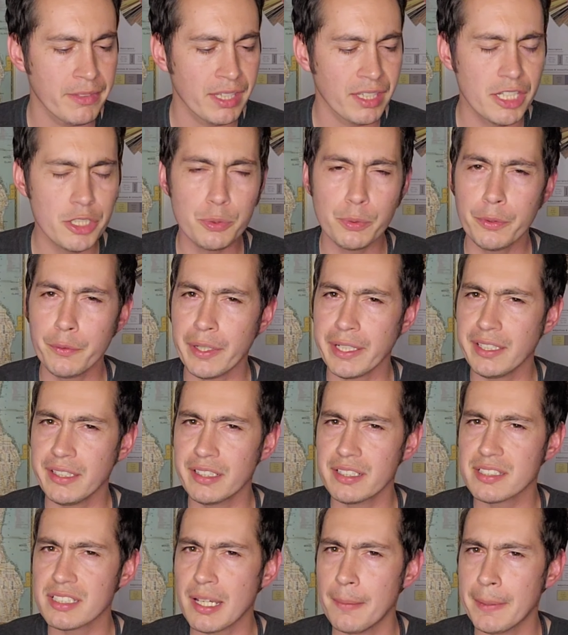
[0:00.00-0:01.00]
This one right here
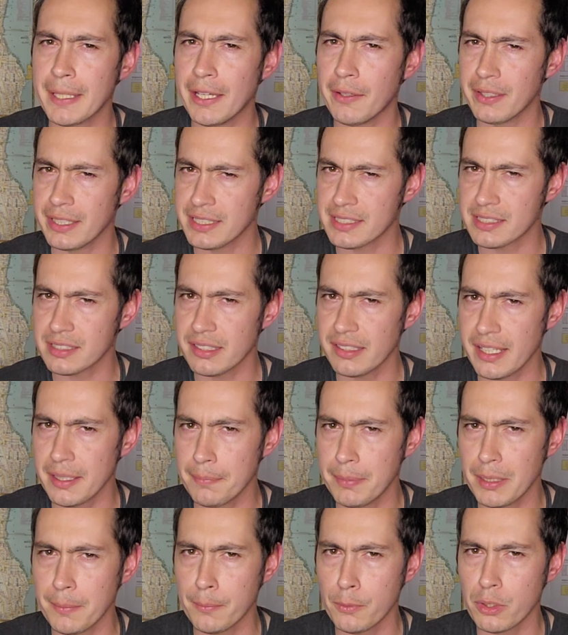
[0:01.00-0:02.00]
is coming out a
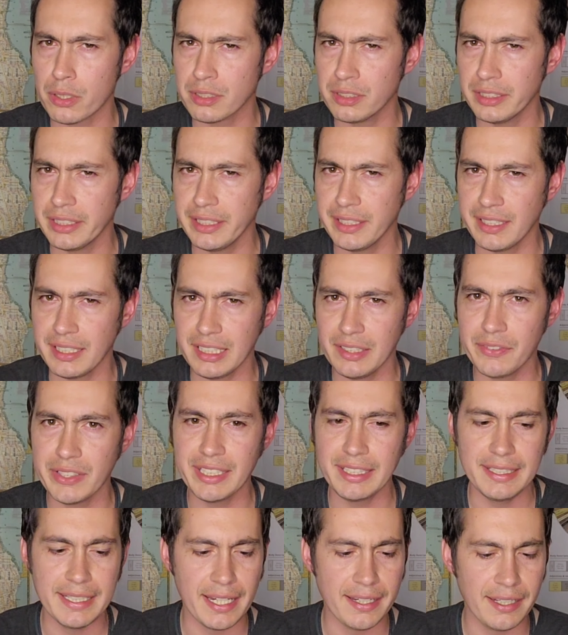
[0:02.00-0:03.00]
slight bit more clean and
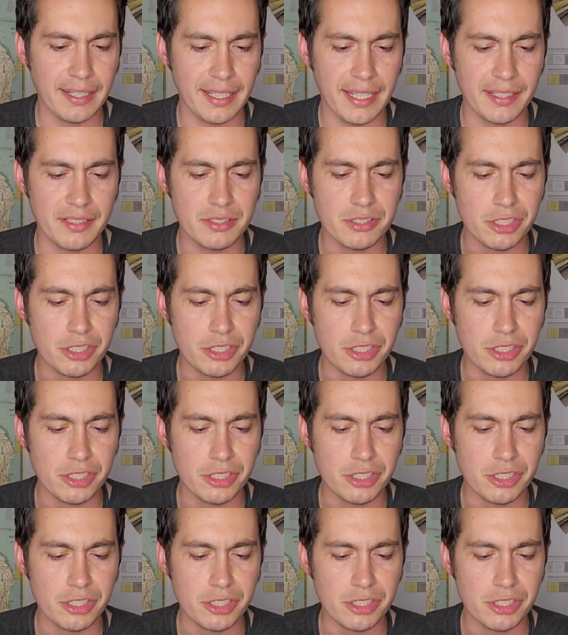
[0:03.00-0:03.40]
even yet again.